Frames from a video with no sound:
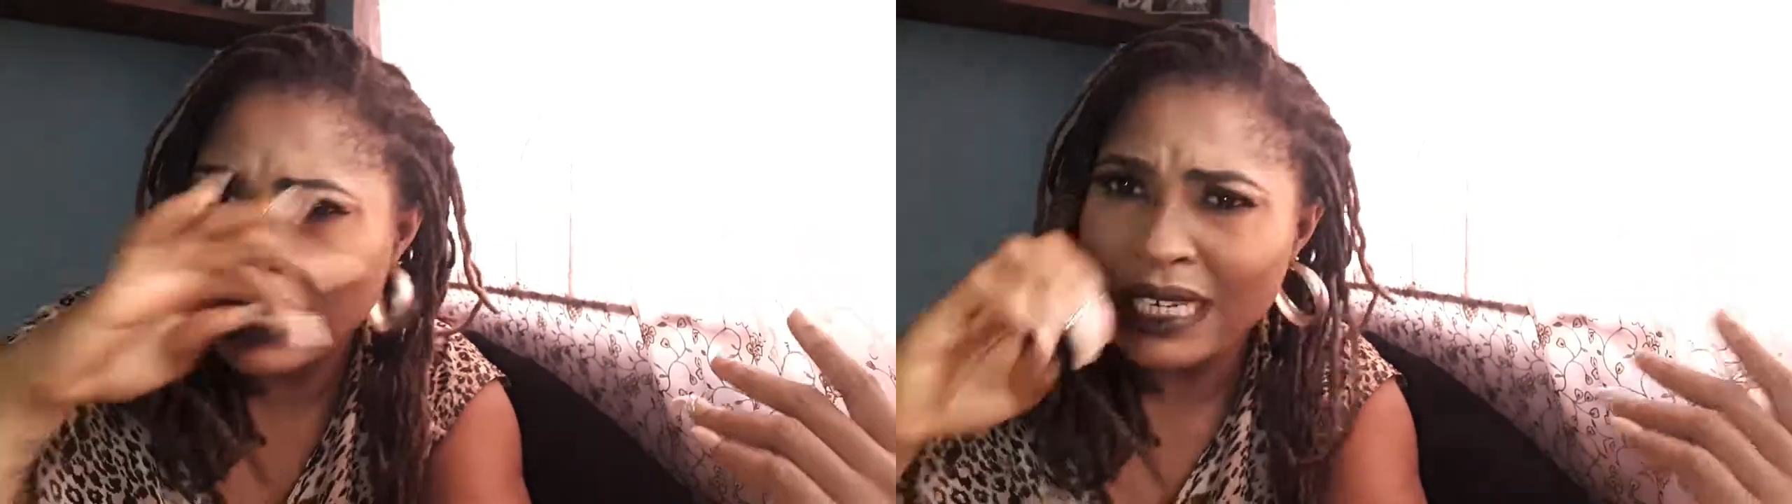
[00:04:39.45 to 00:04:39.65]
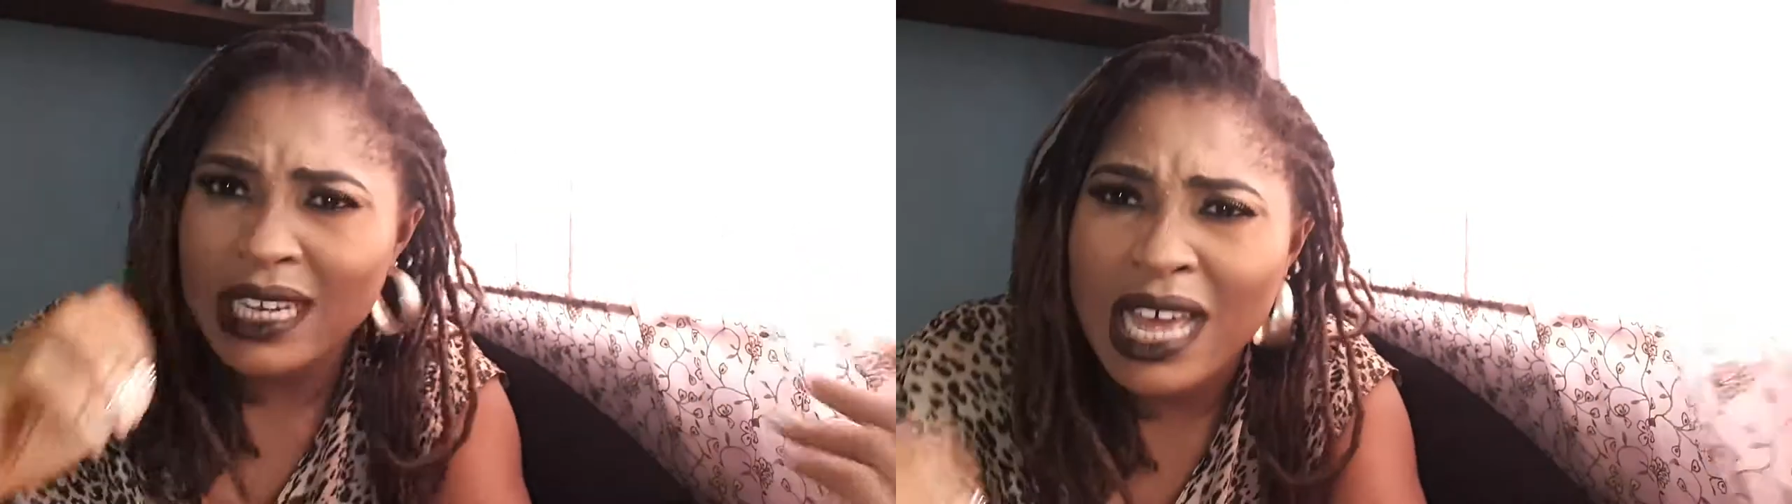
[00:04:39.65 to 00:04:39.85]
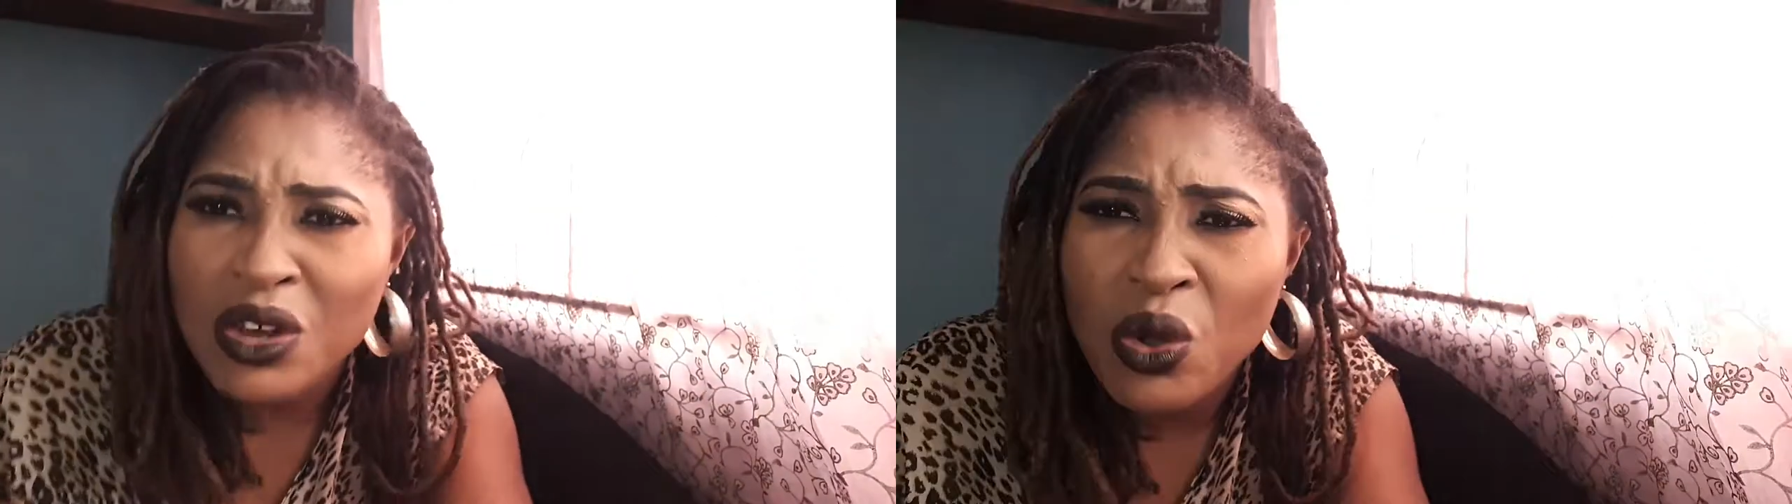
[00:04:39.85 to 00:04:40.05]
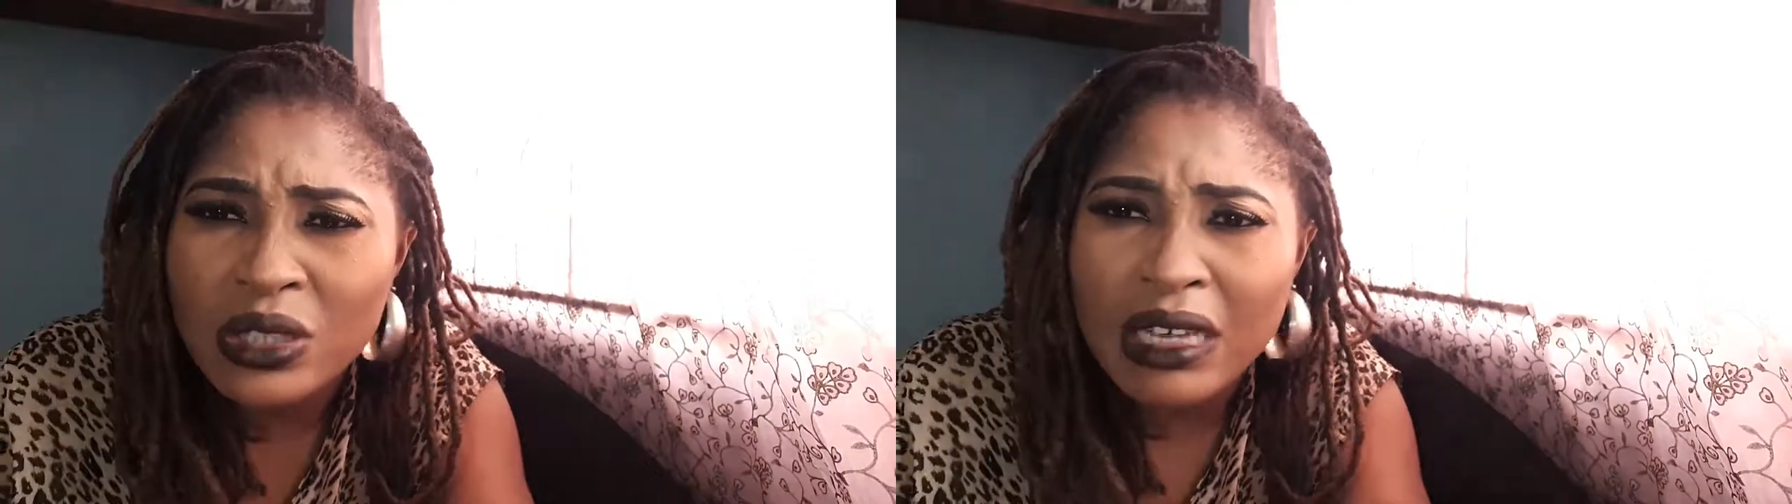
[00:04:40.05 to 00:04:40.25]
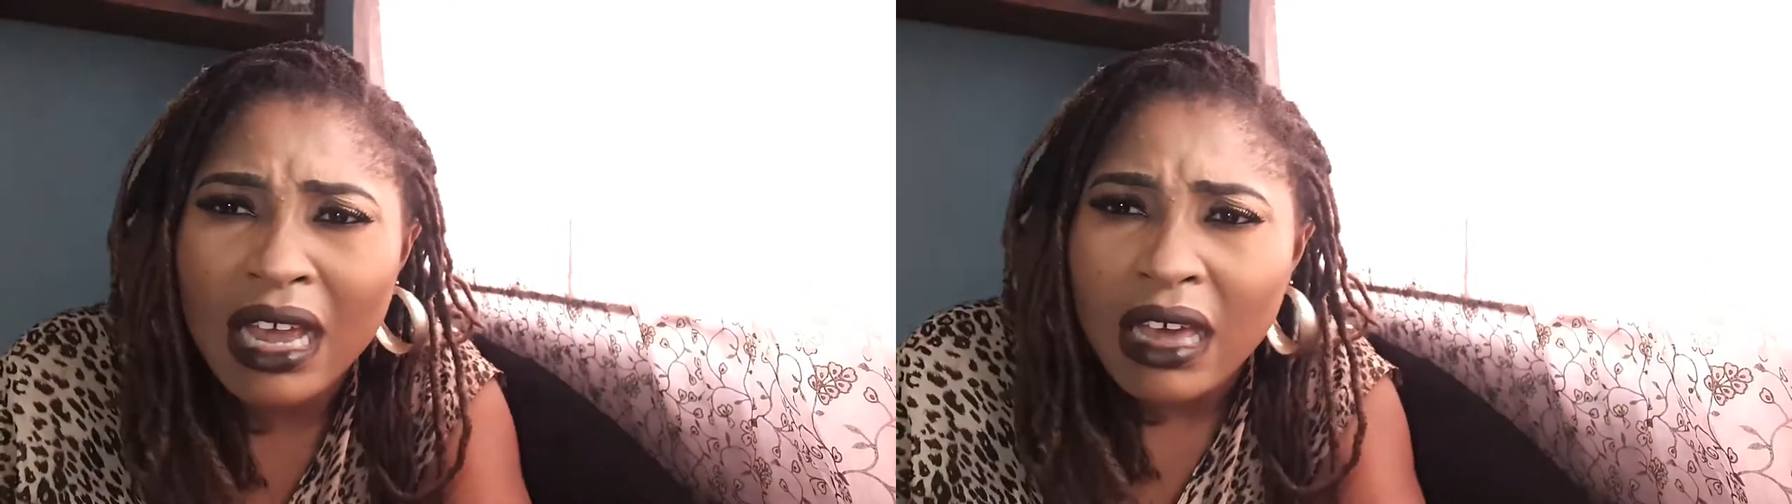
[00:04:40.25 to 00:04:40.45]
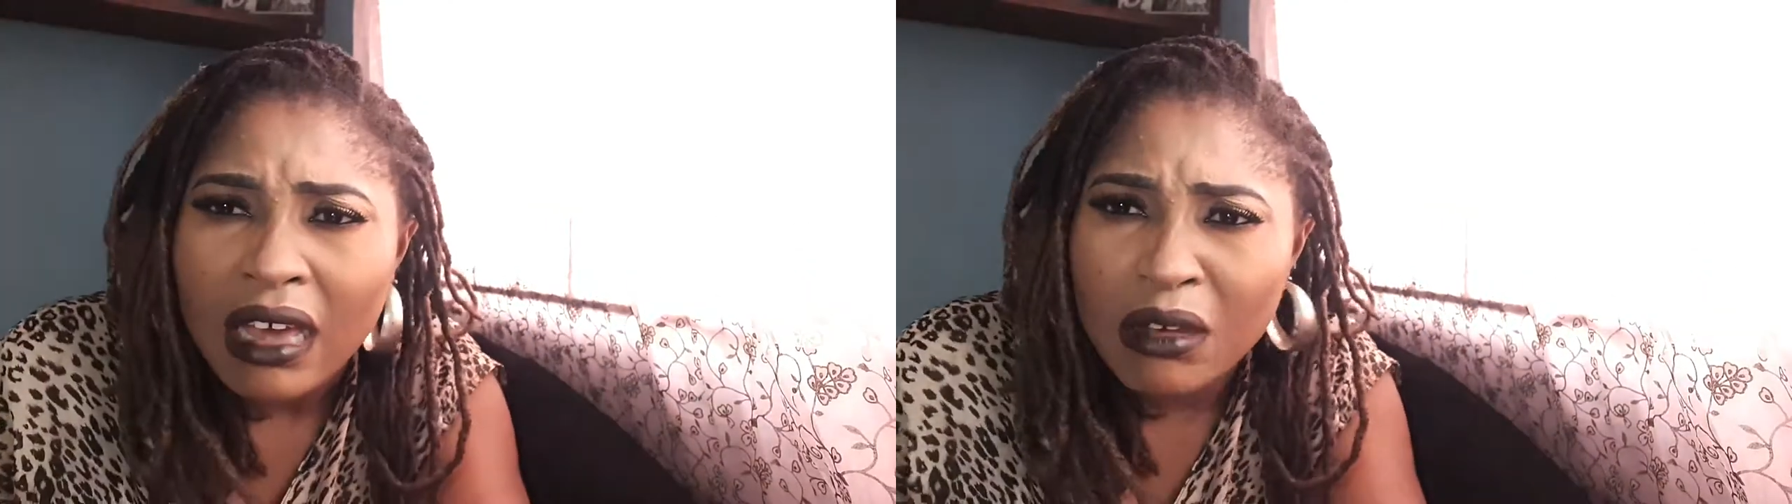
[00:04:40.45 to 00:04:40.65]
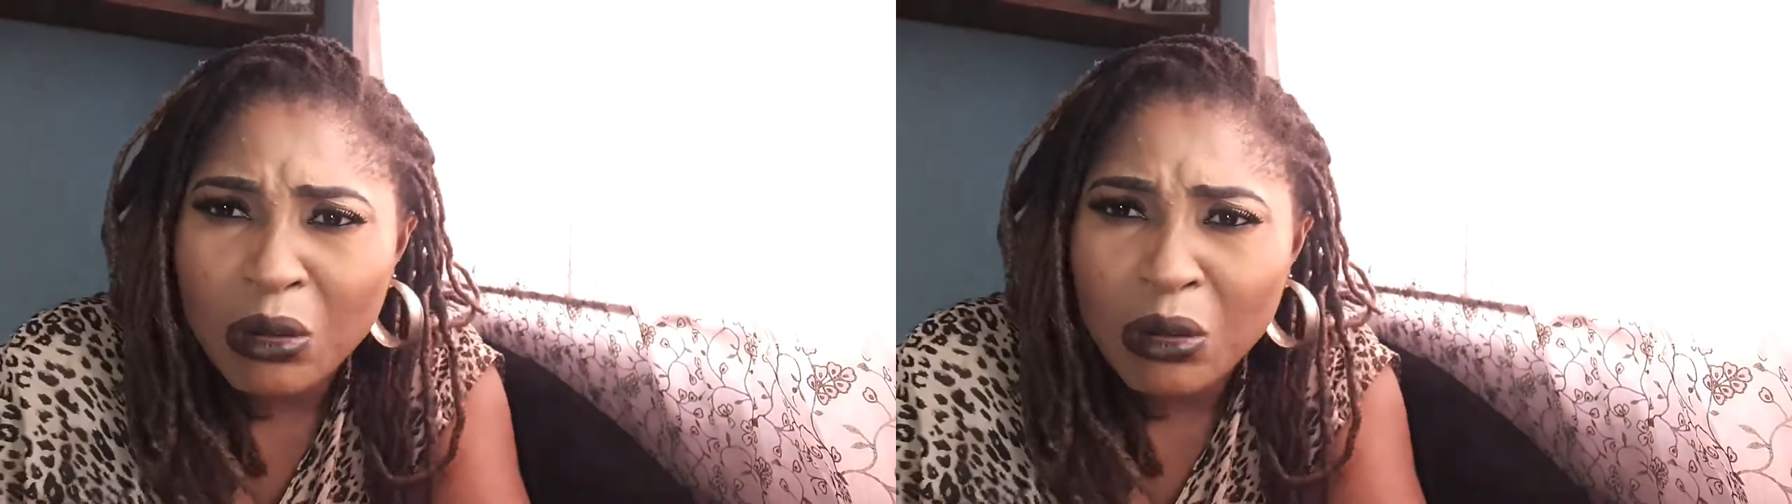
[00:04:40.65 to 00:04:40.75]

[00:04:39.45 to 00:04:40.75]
cleaning her nose, and like,